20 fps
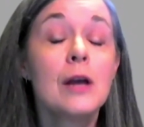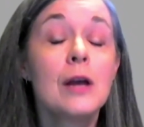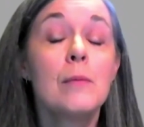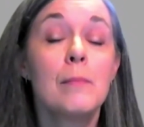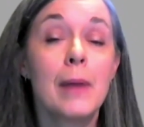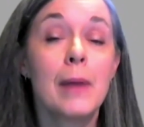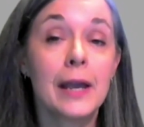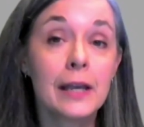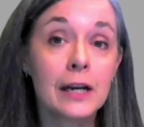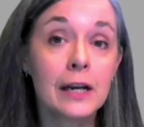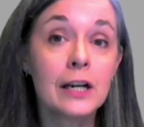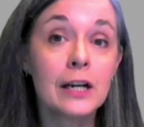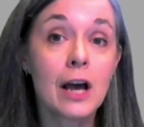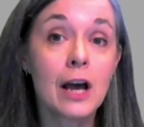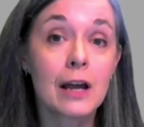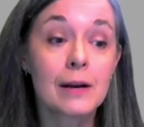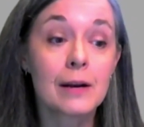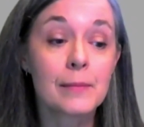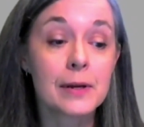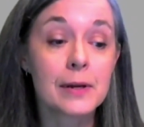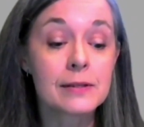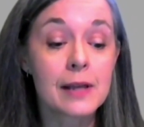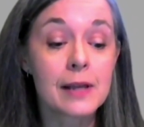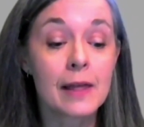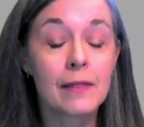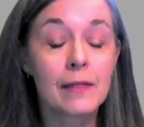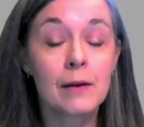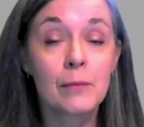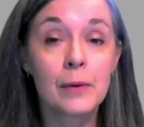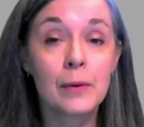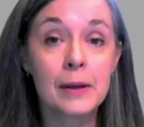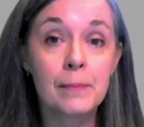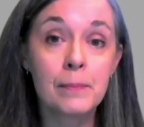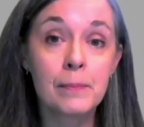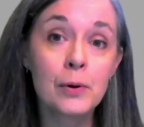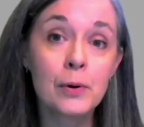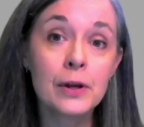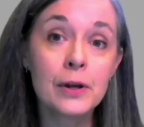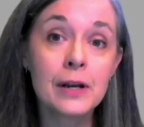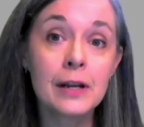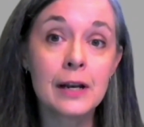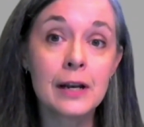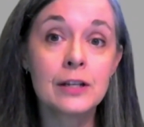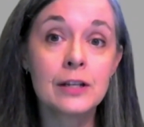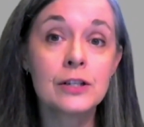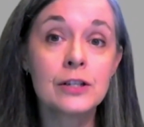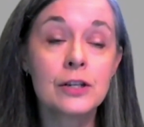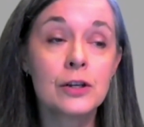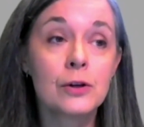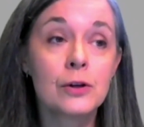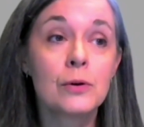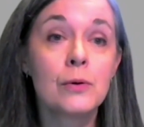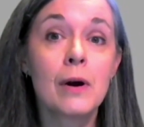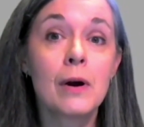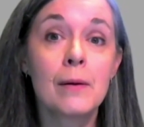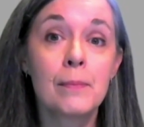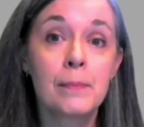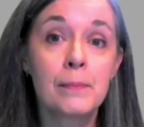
make it anonymous, and then we put it into